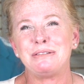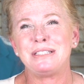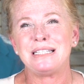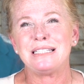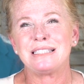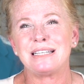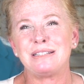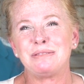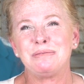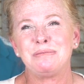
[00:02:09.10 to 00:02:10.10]
decent.
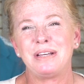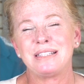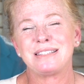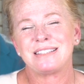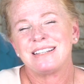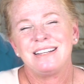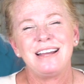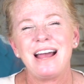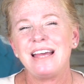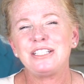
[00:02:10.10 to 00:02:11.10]
It's
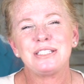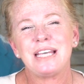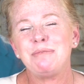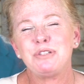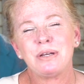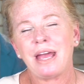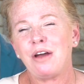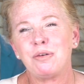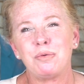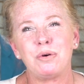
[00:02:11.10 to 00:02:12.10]
it just keeps you
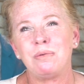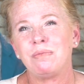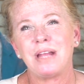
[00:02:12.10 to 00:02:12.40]
accountable.